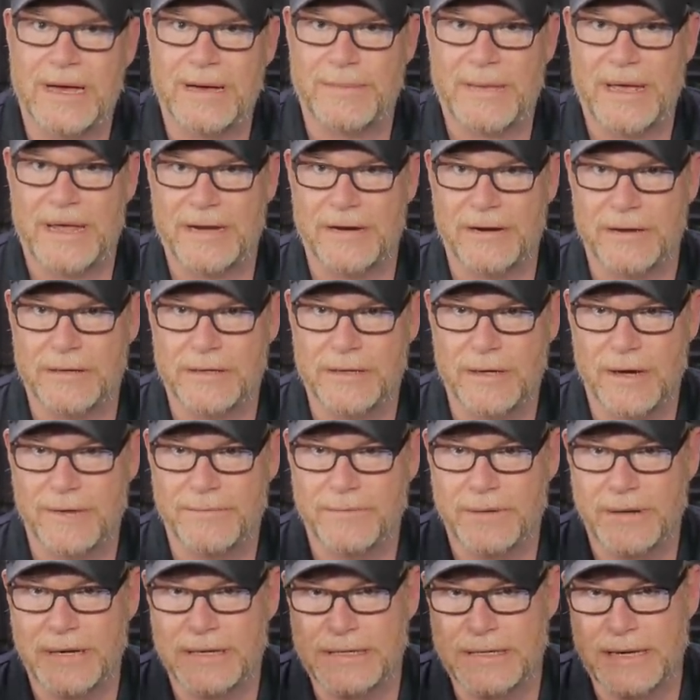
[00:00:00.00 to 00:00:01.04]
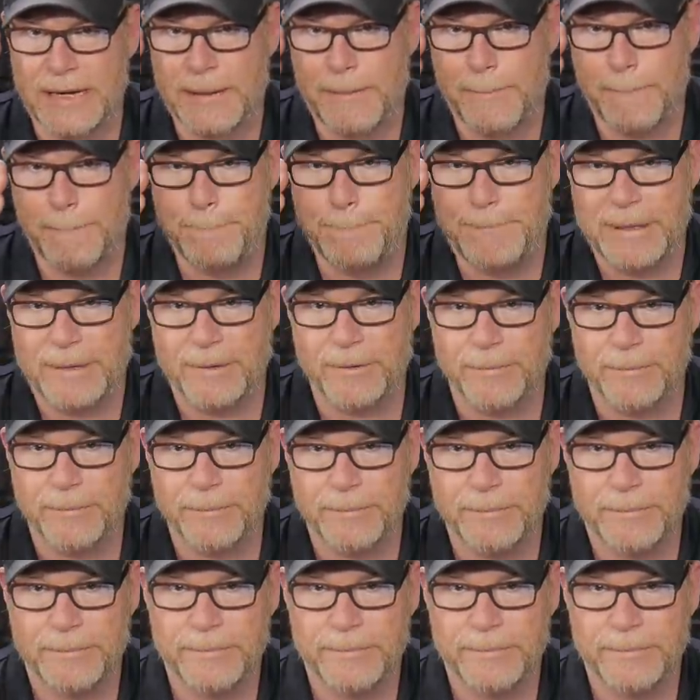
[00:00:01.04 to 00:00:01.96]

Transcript: I'm out here. Y'all have a great day. Boom.